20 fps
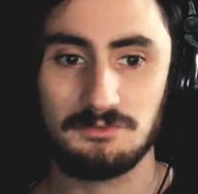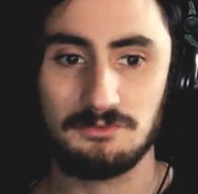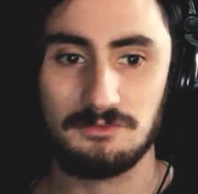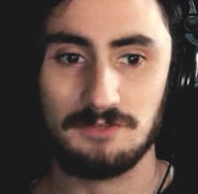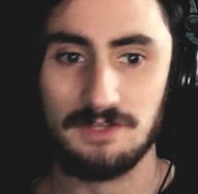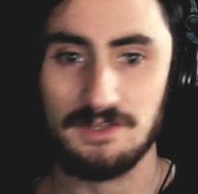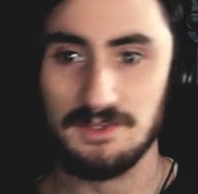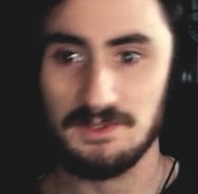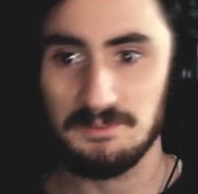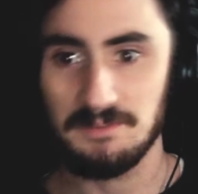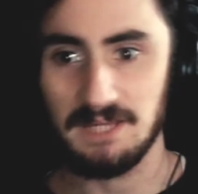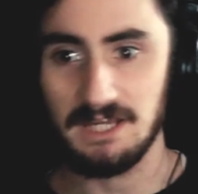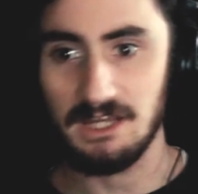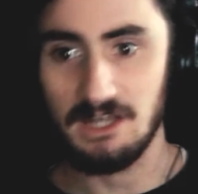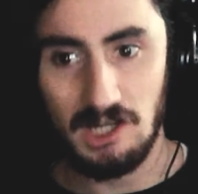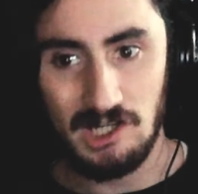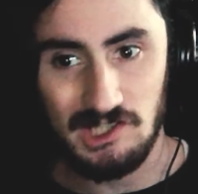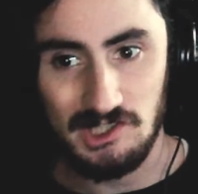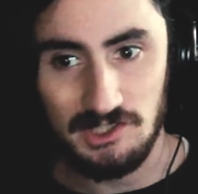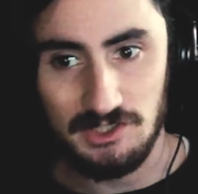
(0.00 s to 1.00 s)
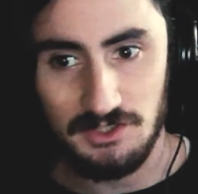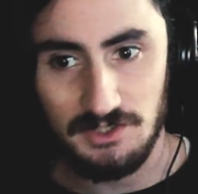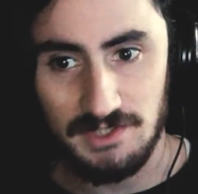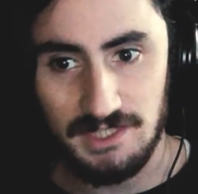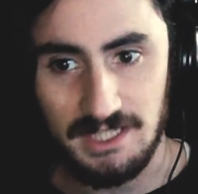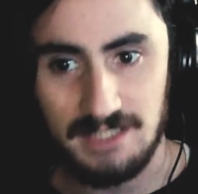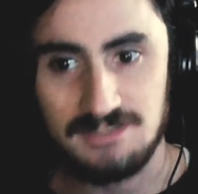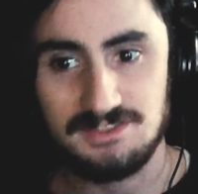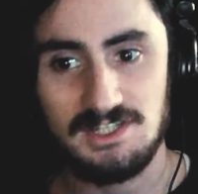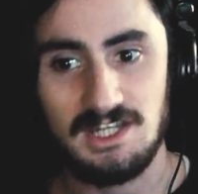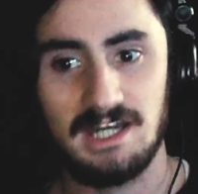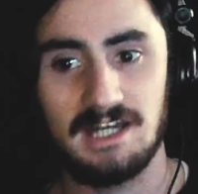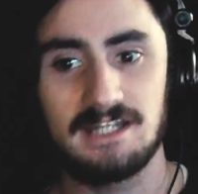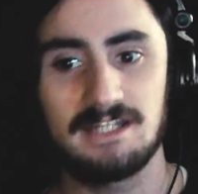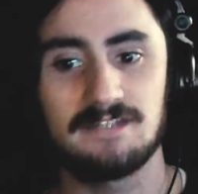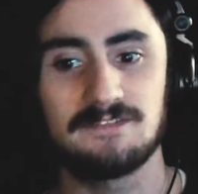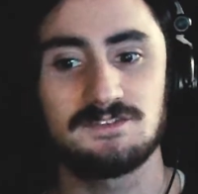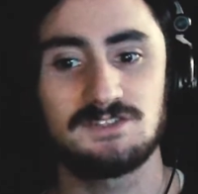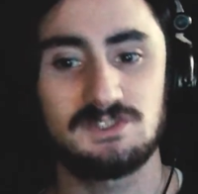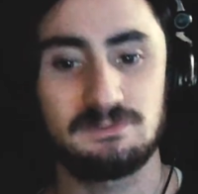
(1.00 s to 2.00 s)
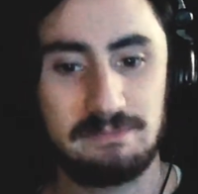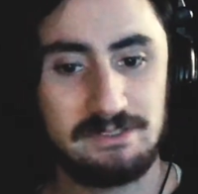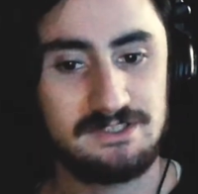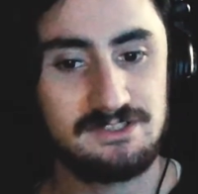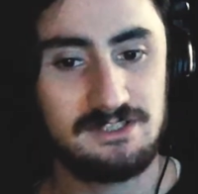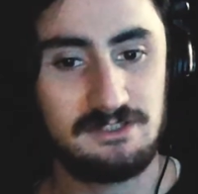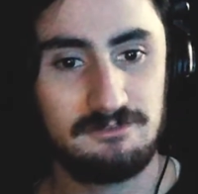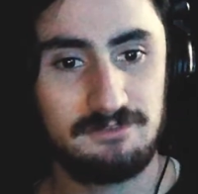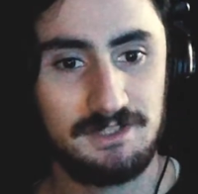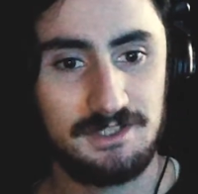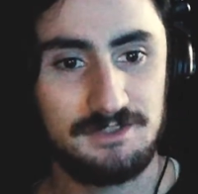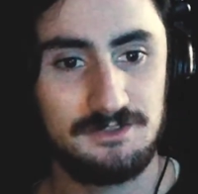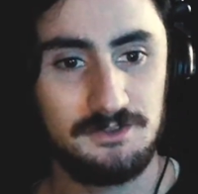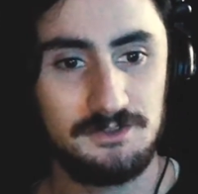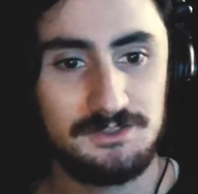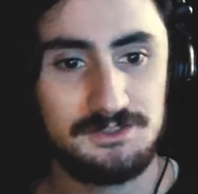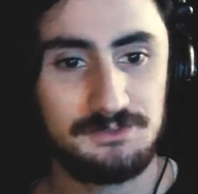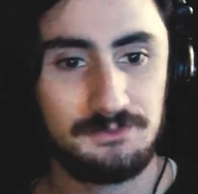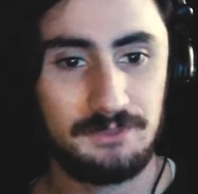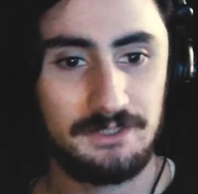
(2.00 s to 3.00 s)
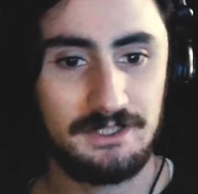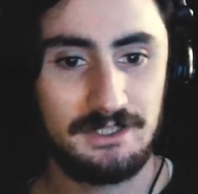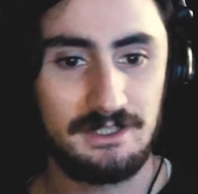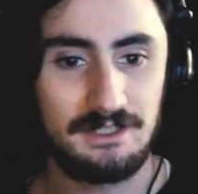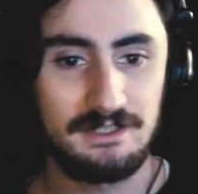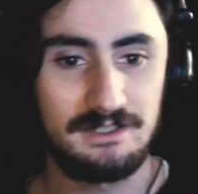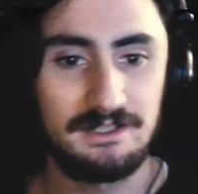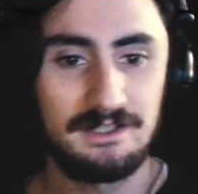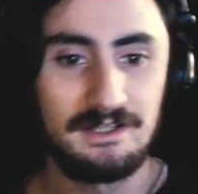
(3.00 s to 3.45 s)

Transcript: rhythm and color that's kind of specific to his work.